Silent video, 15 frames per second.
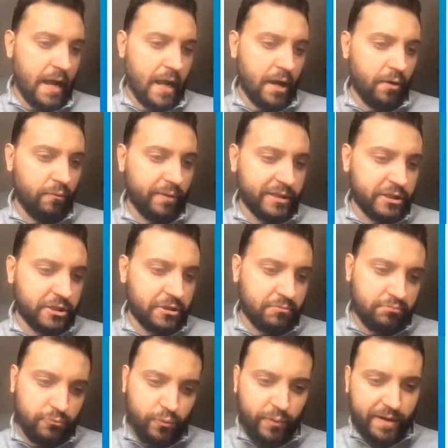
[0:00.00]

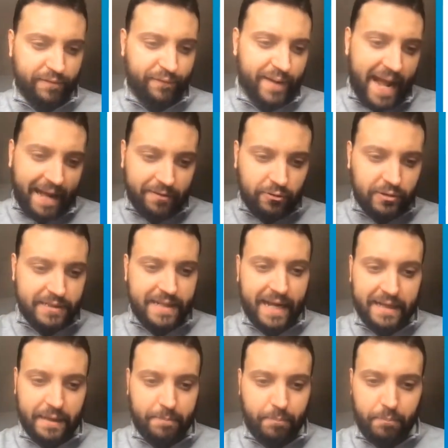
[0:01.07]
which were flat to
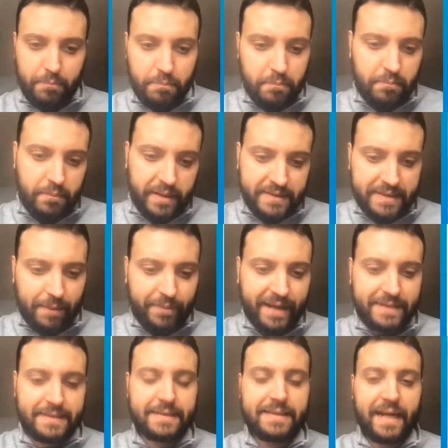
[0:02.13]
slightly, in some
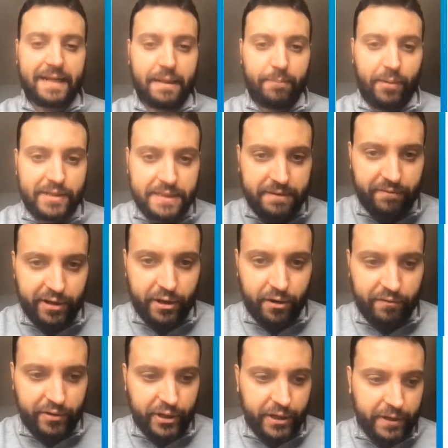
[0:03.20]
cases, slightly positive
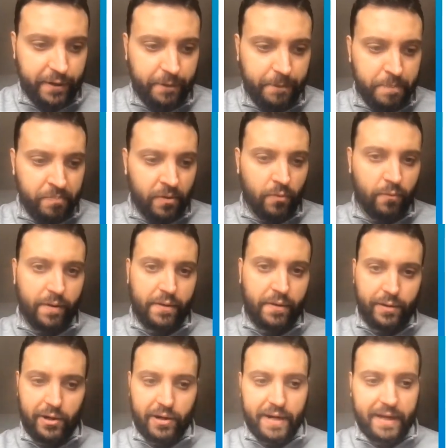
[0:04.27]
year over year,
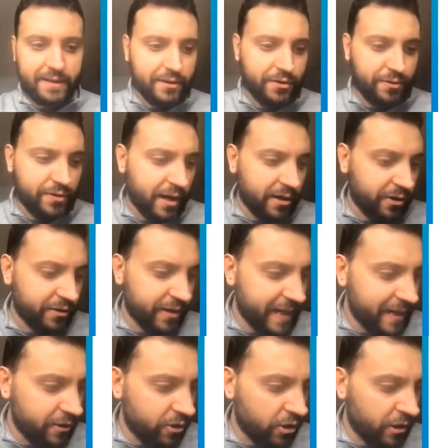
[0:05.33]
whether we look at truck or
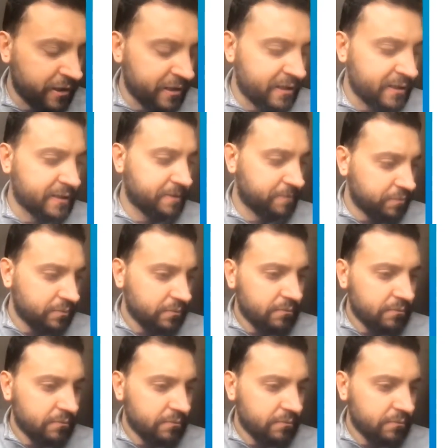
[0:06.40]
trailer orders,